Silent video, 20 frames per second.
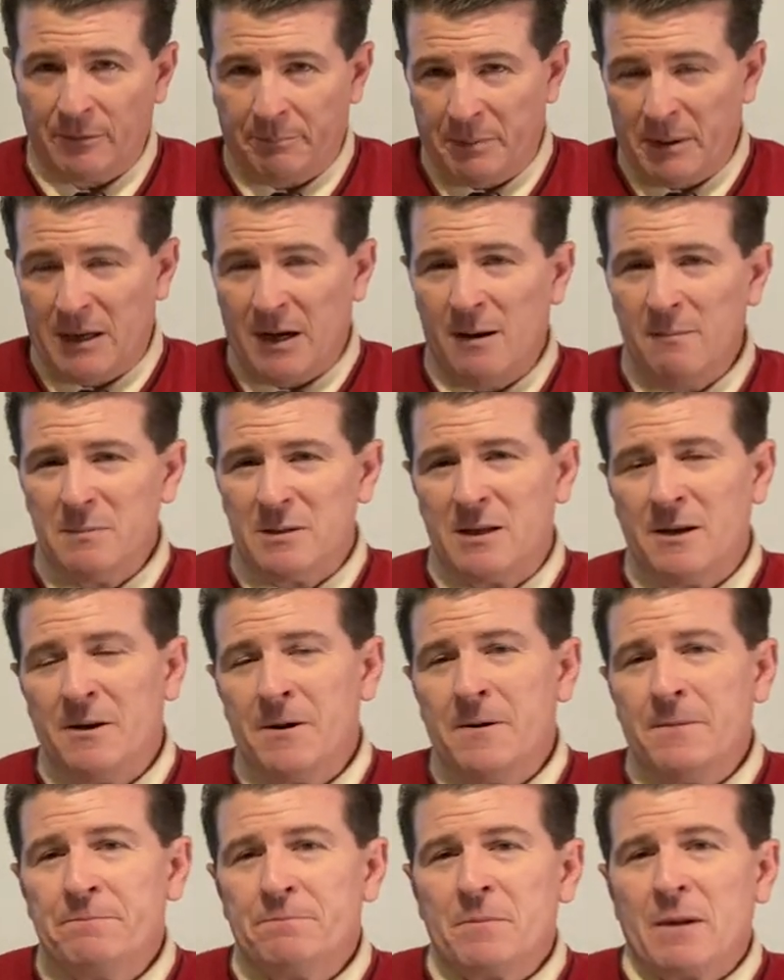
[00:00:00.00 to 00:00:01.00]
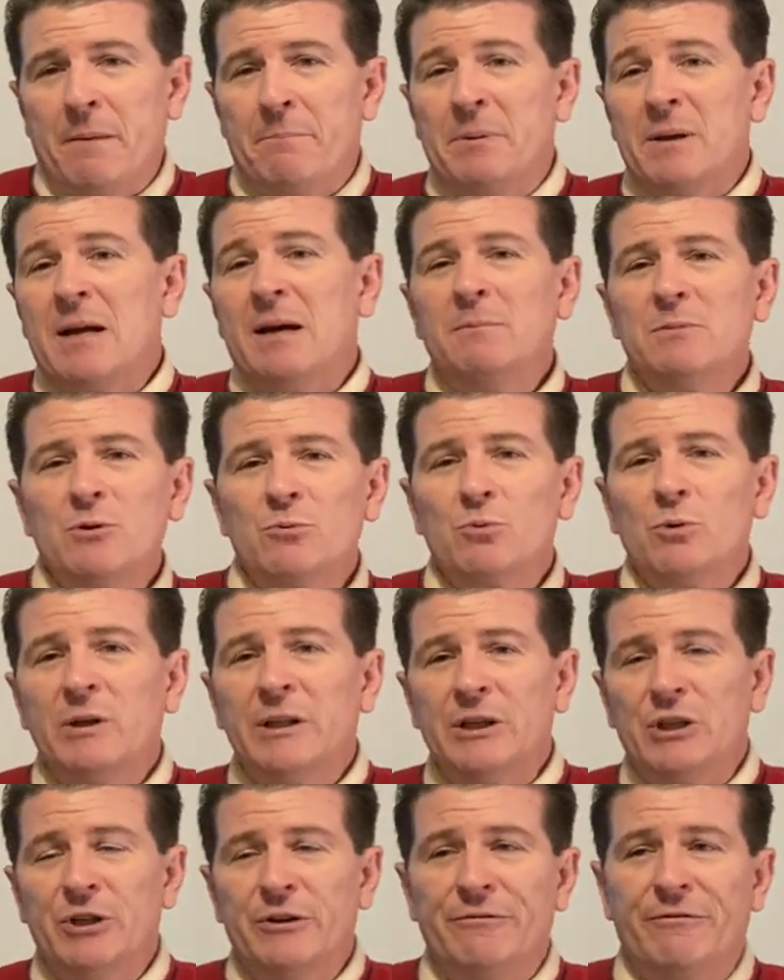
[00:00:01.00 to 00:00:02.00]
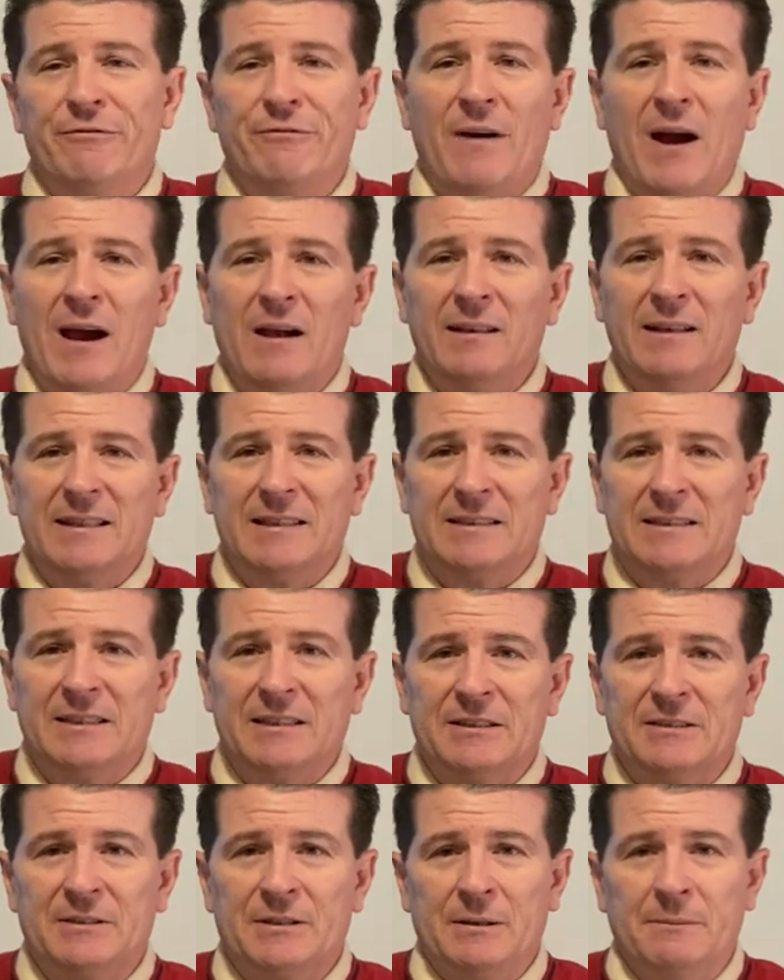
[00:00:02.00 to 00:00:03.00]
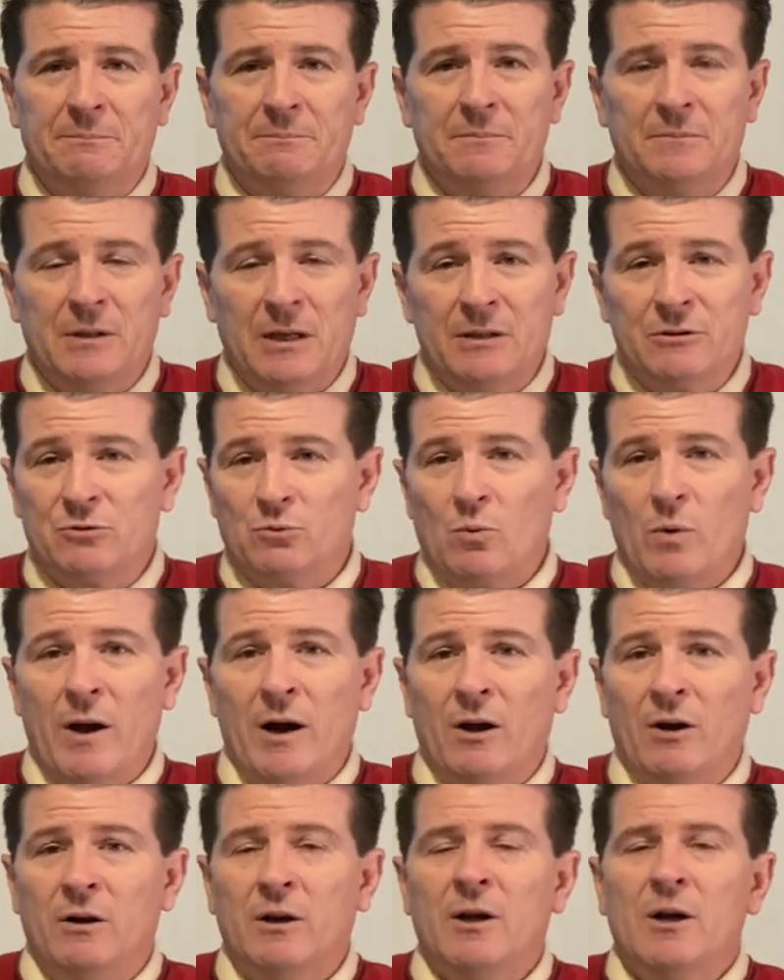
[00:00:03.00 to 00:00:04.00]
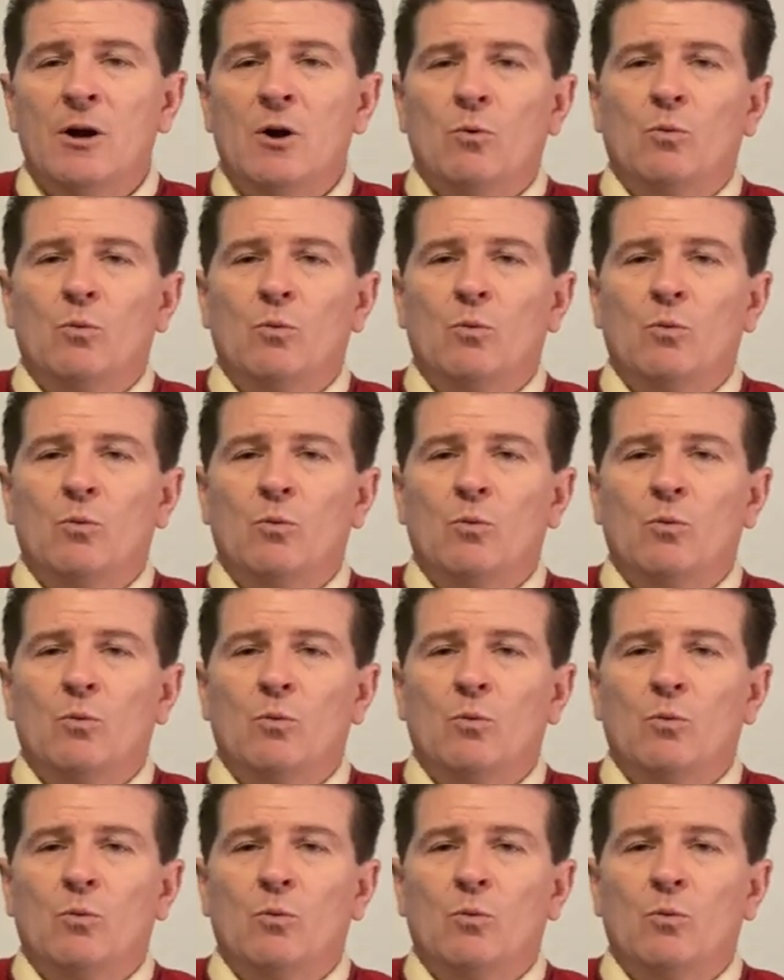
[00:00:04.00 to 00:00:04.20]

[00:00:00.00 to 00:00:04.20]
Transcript: It becomes becomes a really good filing system as well.